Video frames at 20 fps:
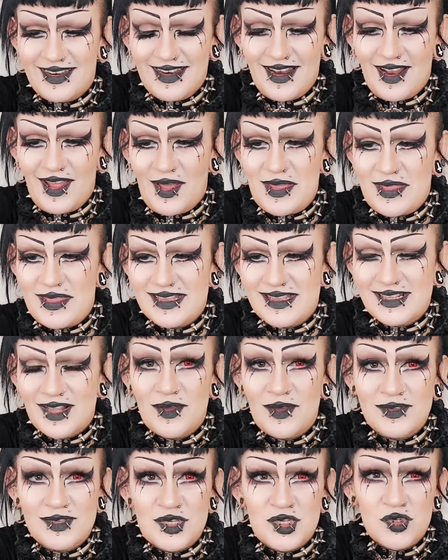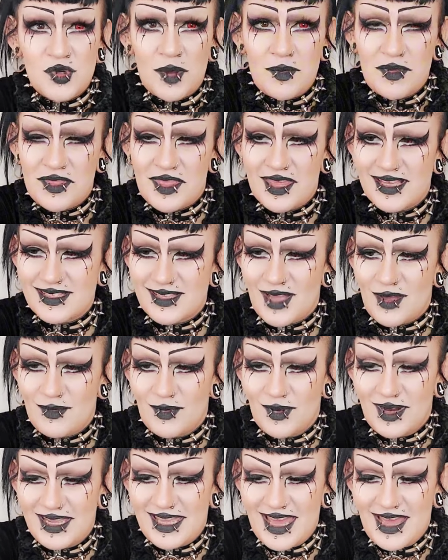There's loads of stripy things that I
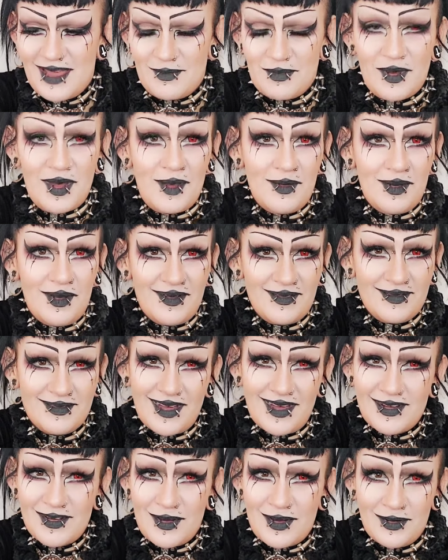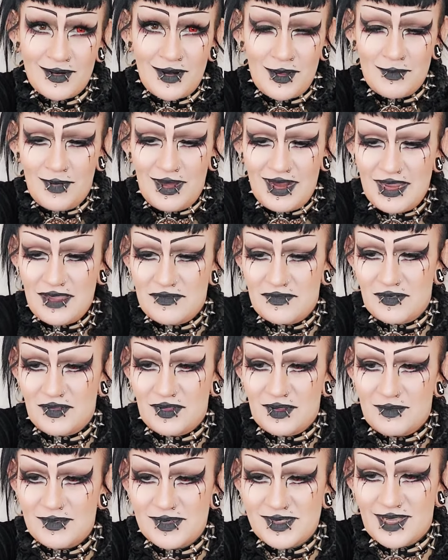want to get, but I can't have money for
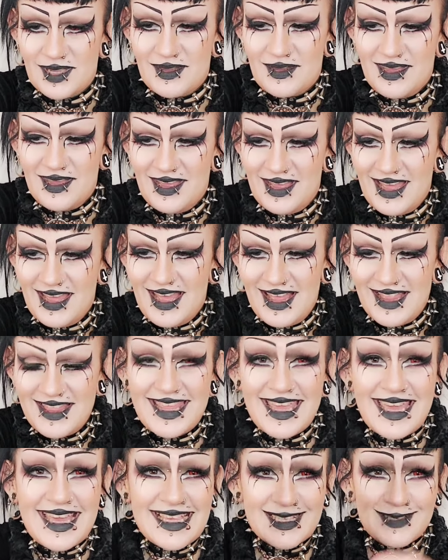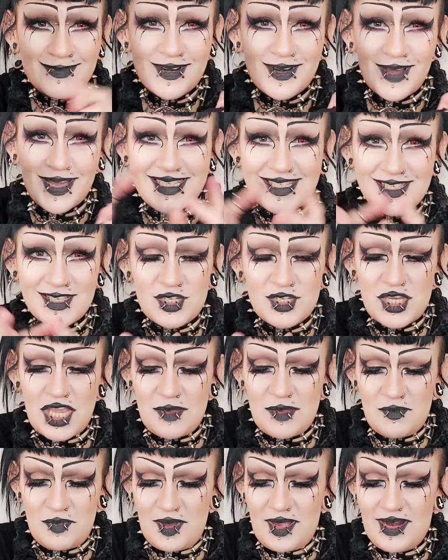them. So these were nice and
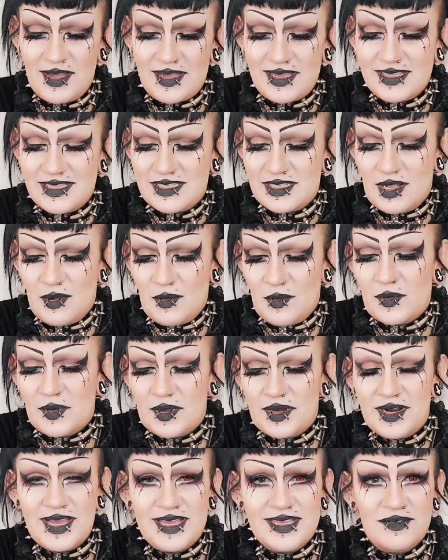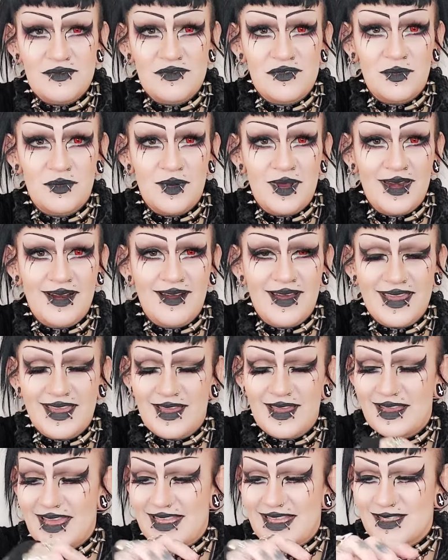cheap, and I can start organising for when I
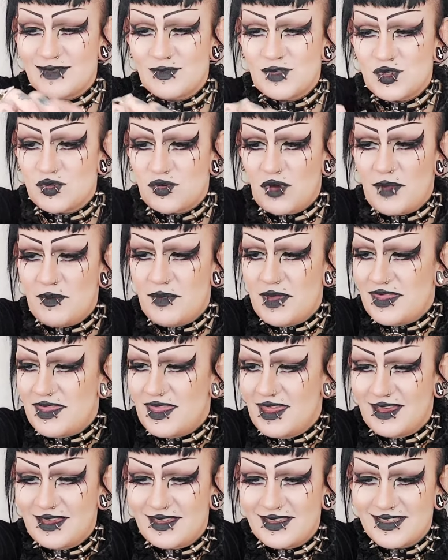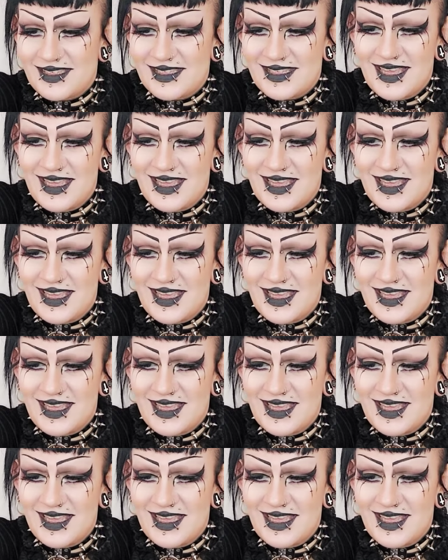can get some stripy things.